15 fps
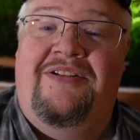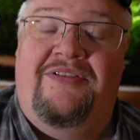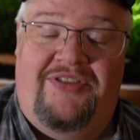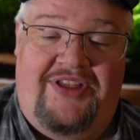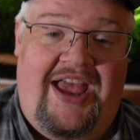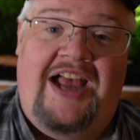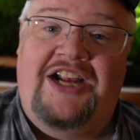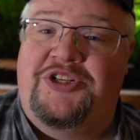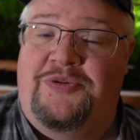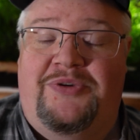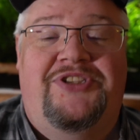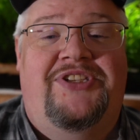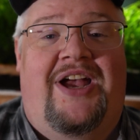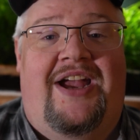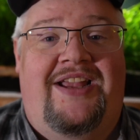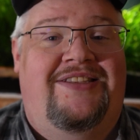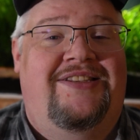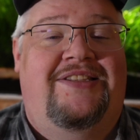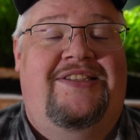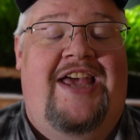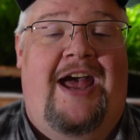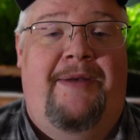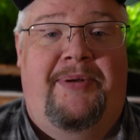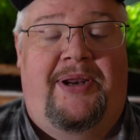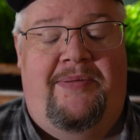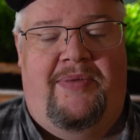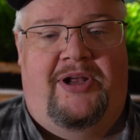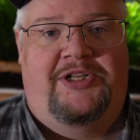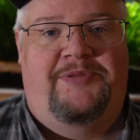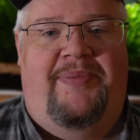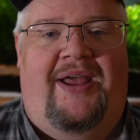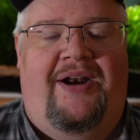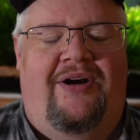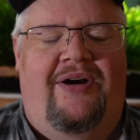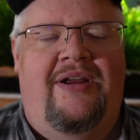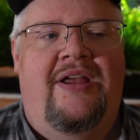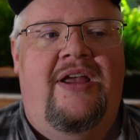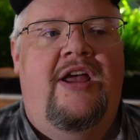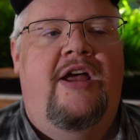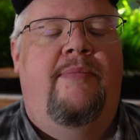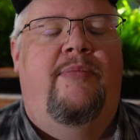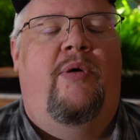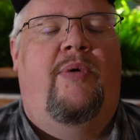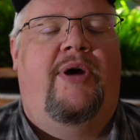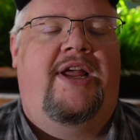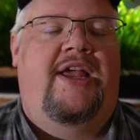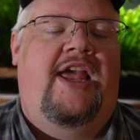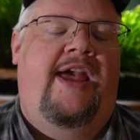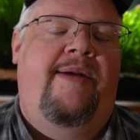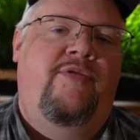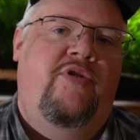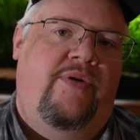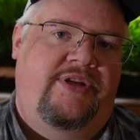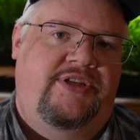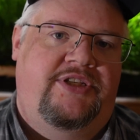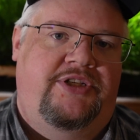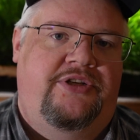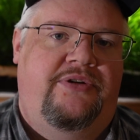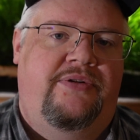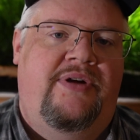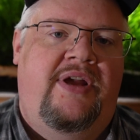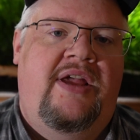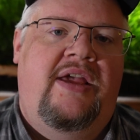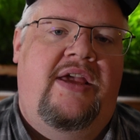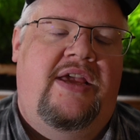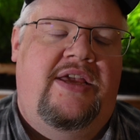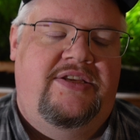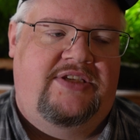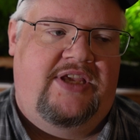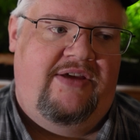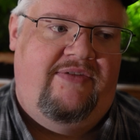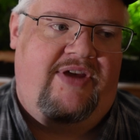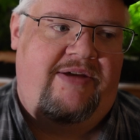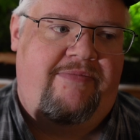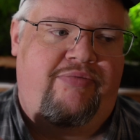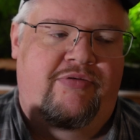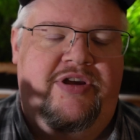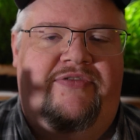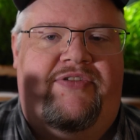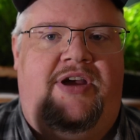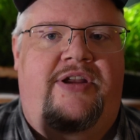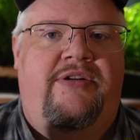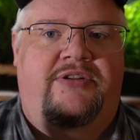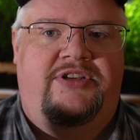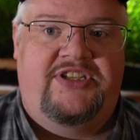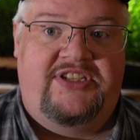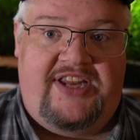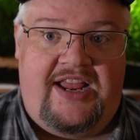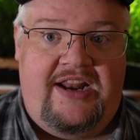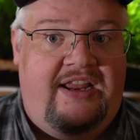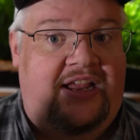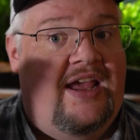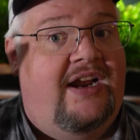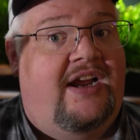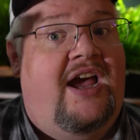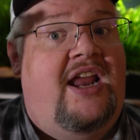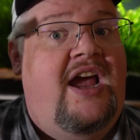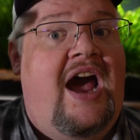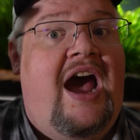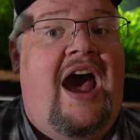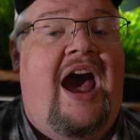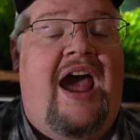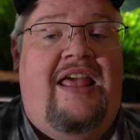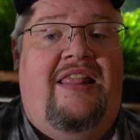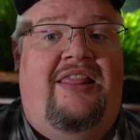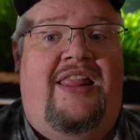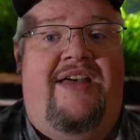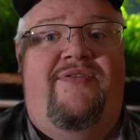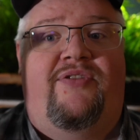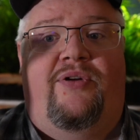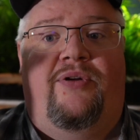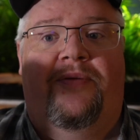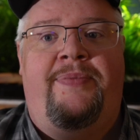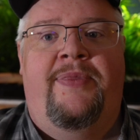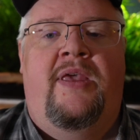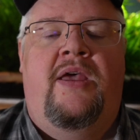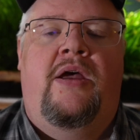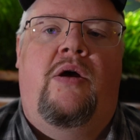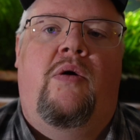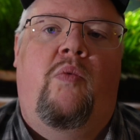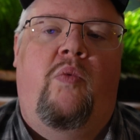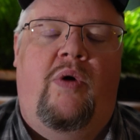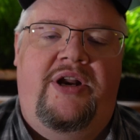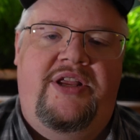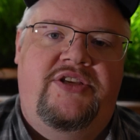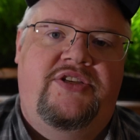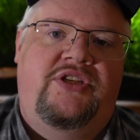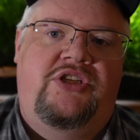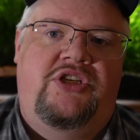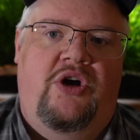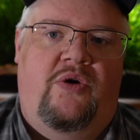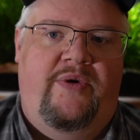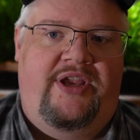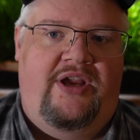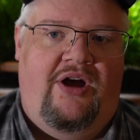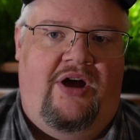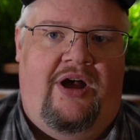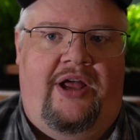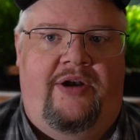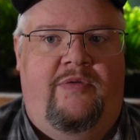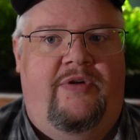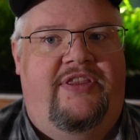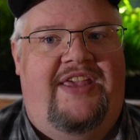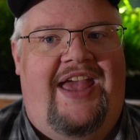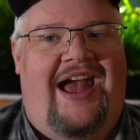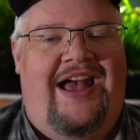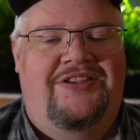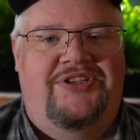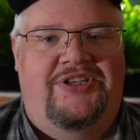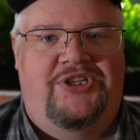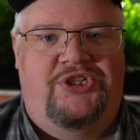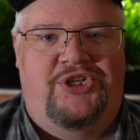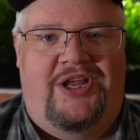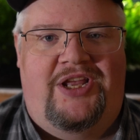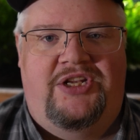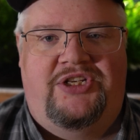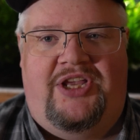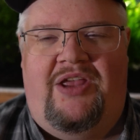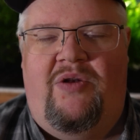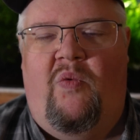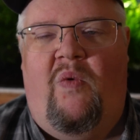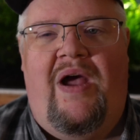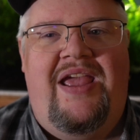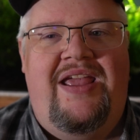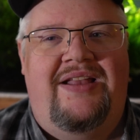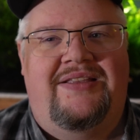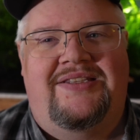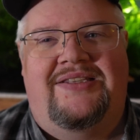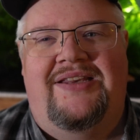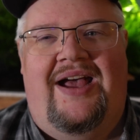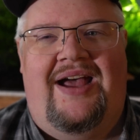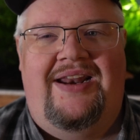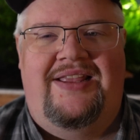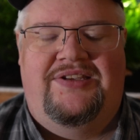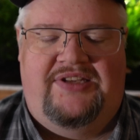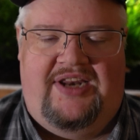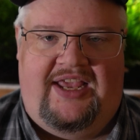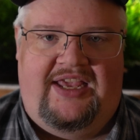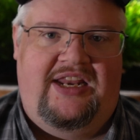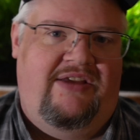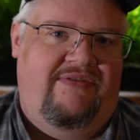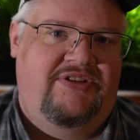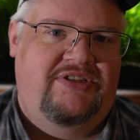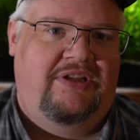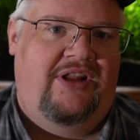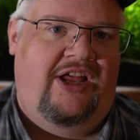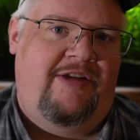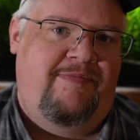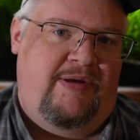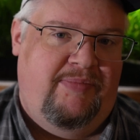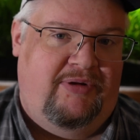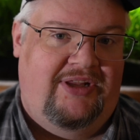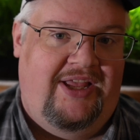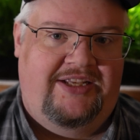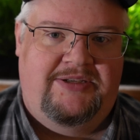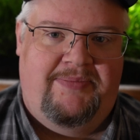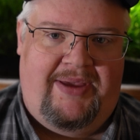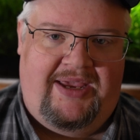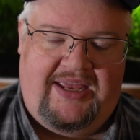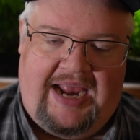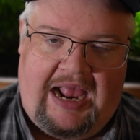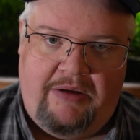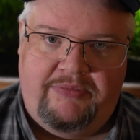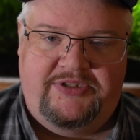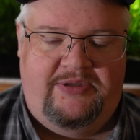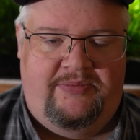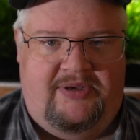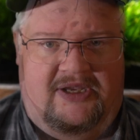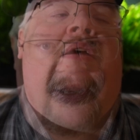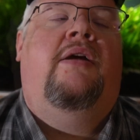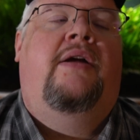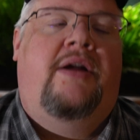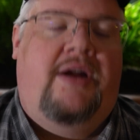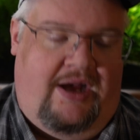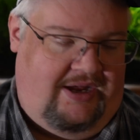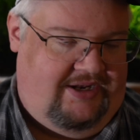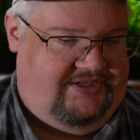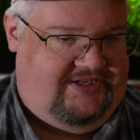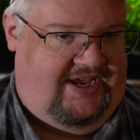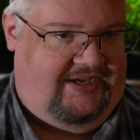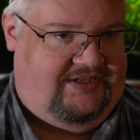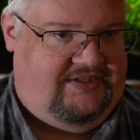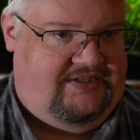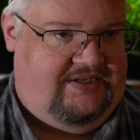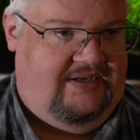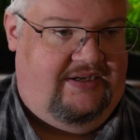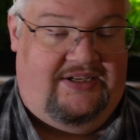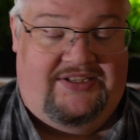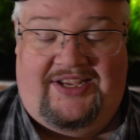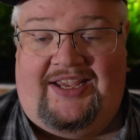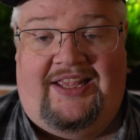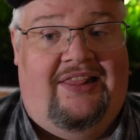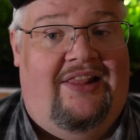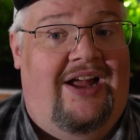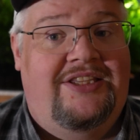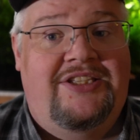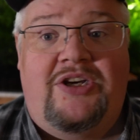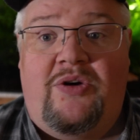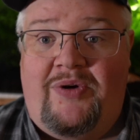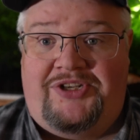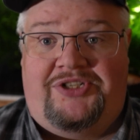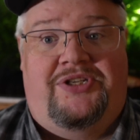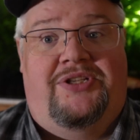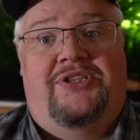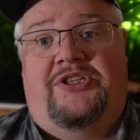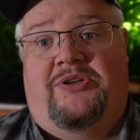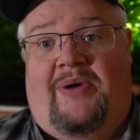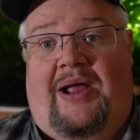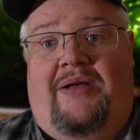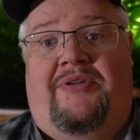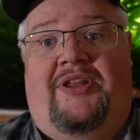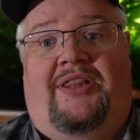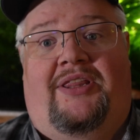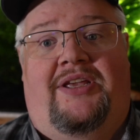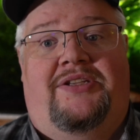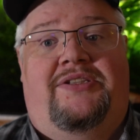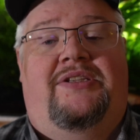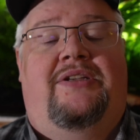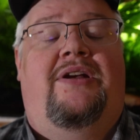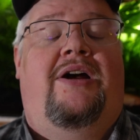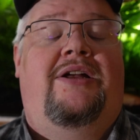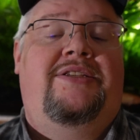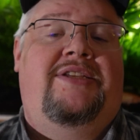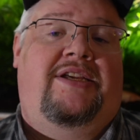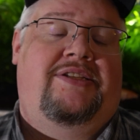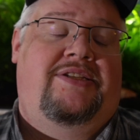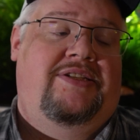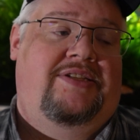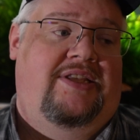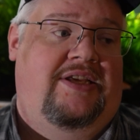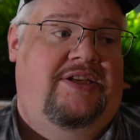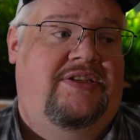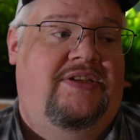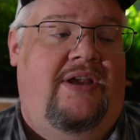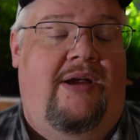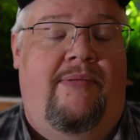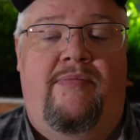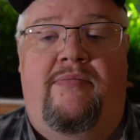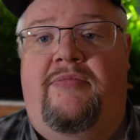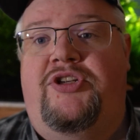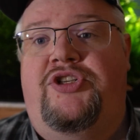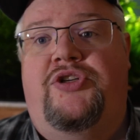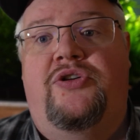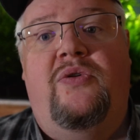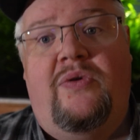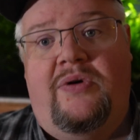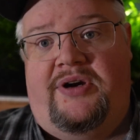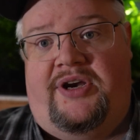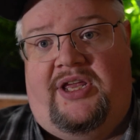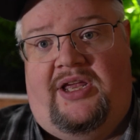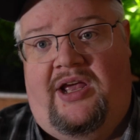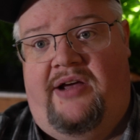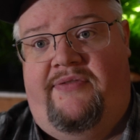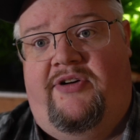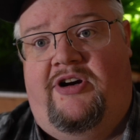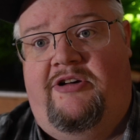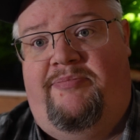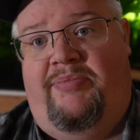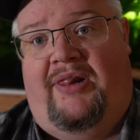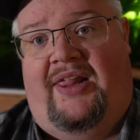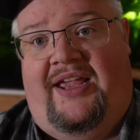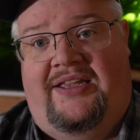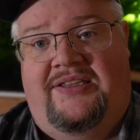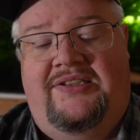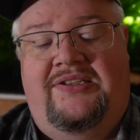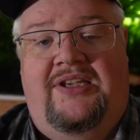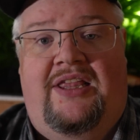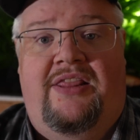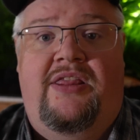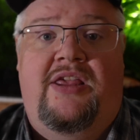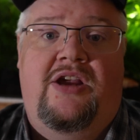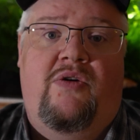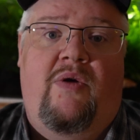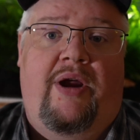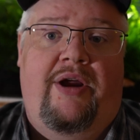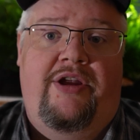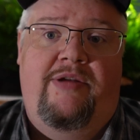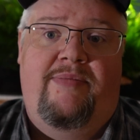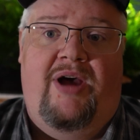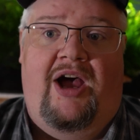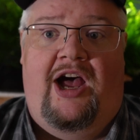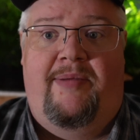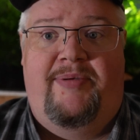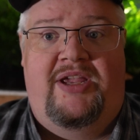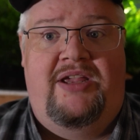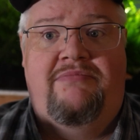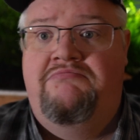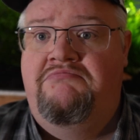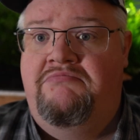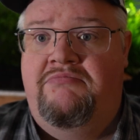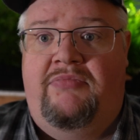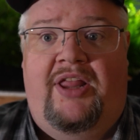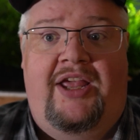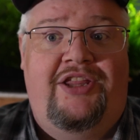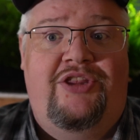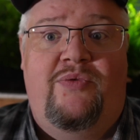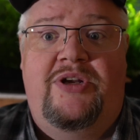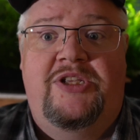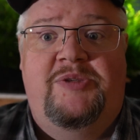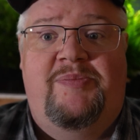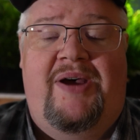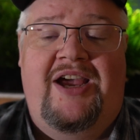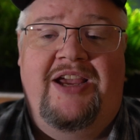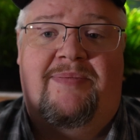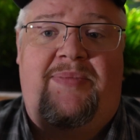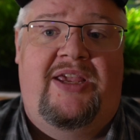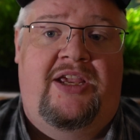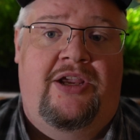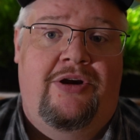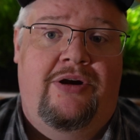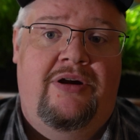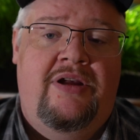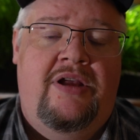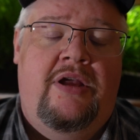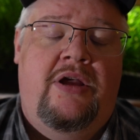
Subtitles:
the actual science that's happening much better. But what I am going to do is give a brief understanding at a kind of high level what is going on with gas exchange and why it's not as negative as a lot of people like to make it out to be. Context. Because I get lots of questions surrounding this. Context is this. A majority of our plants in the aquarium hobby, like the ones behind me here,